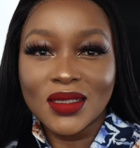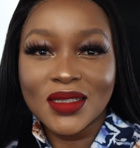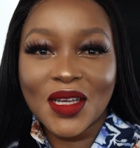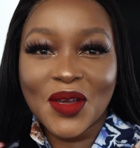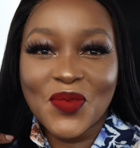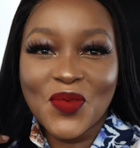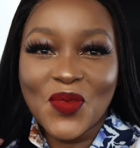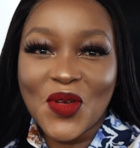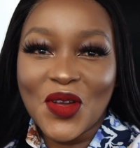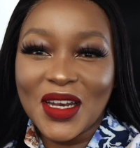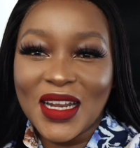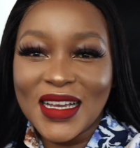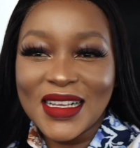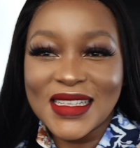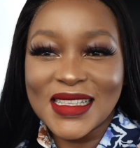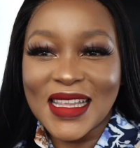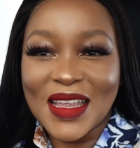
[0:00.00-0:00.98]
good
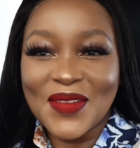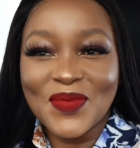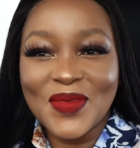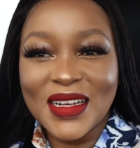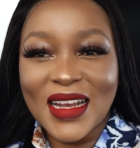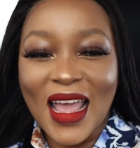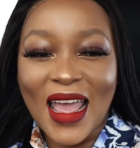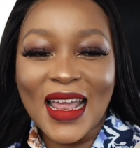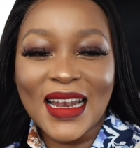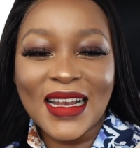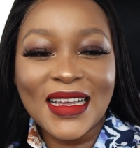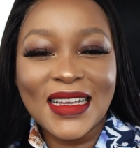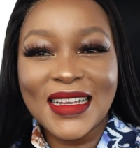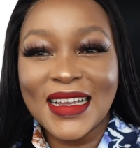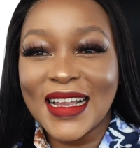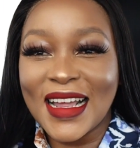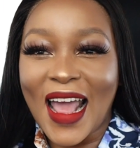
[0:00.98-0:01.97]
morning, Sun Banani.
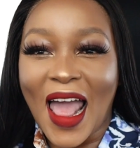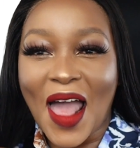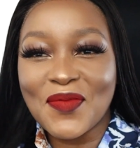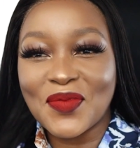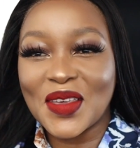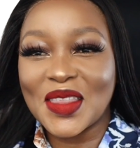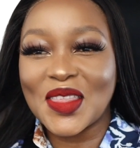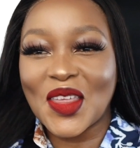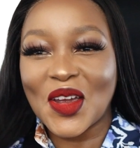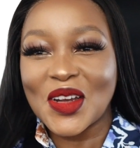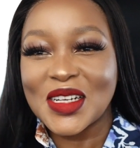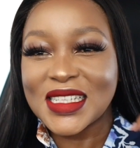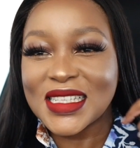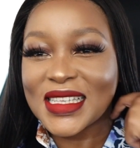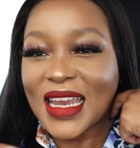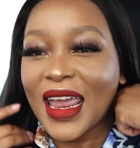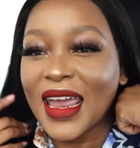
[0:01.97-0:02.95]
Happy
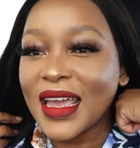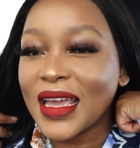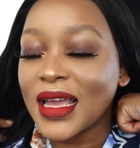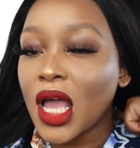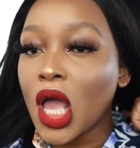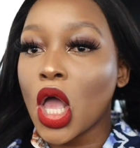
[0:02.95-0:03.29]
Thursday.